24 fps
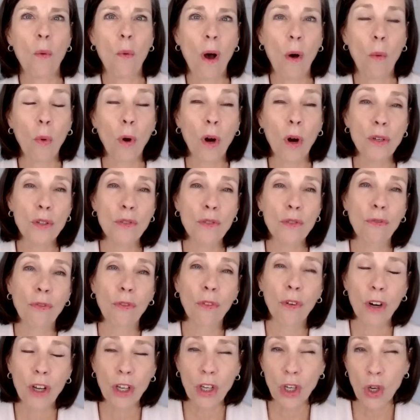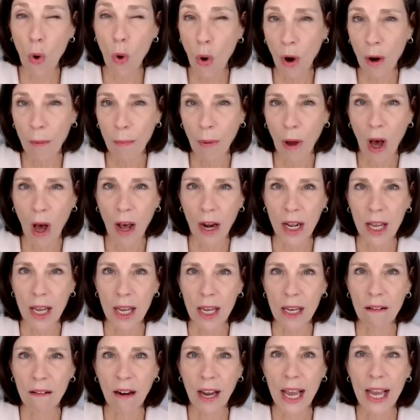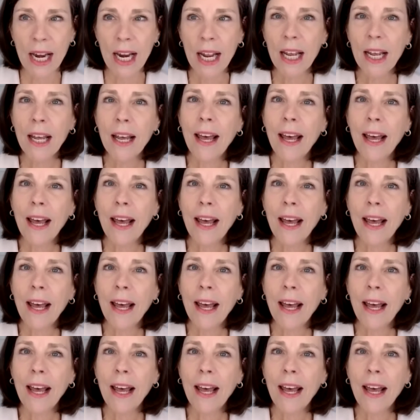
What works for your body, right?